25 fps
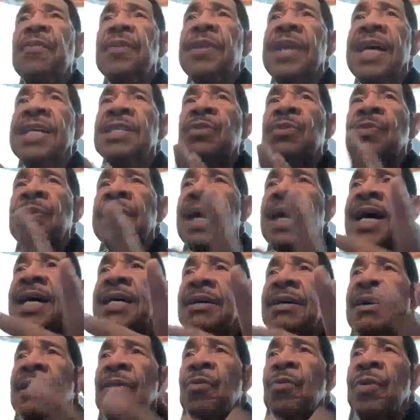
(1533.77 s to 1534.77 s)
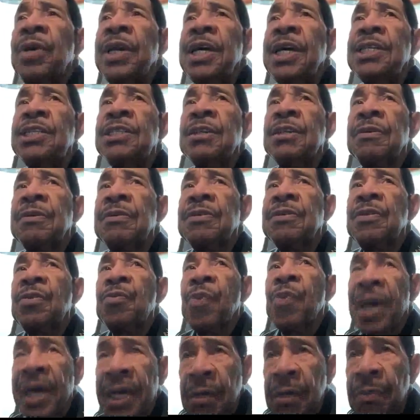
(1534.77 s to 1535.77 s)
for that's when I went into the
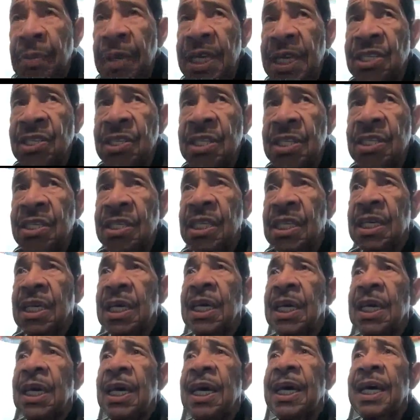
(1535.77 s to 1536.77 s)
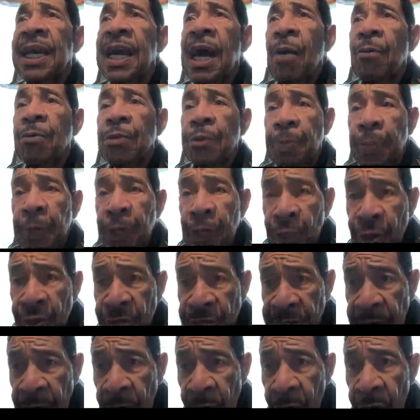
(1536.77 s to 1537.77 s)
record business and I was
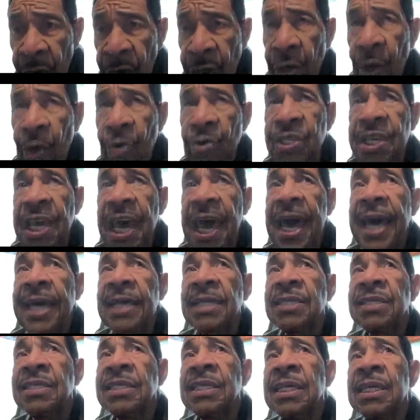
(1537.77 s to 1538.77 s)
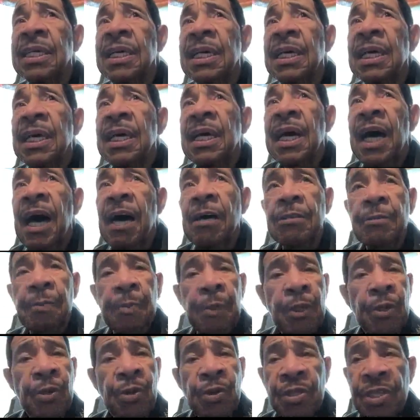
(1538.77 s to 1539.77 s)
producing all of those acts. I was
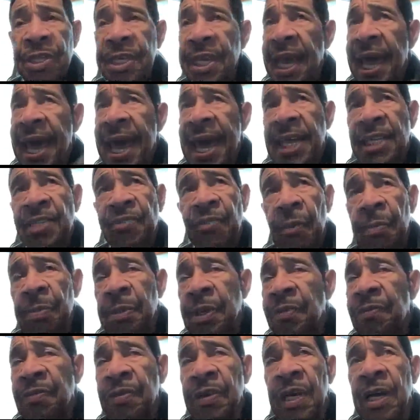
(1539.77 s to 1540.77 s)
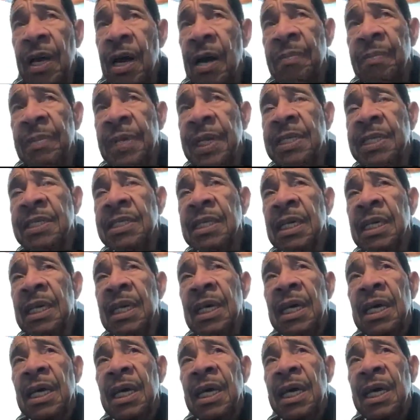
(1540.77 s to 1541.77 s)
producing acts from different companies,
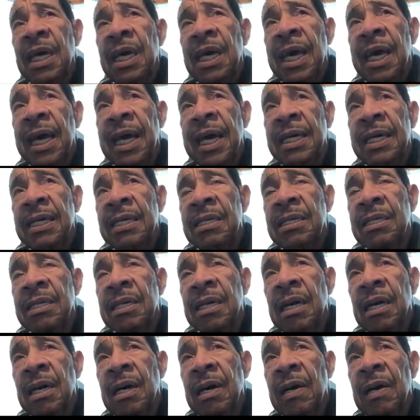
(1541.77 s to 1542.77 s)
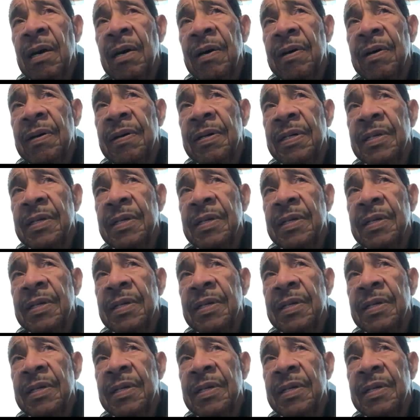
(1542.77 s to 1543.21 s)
and the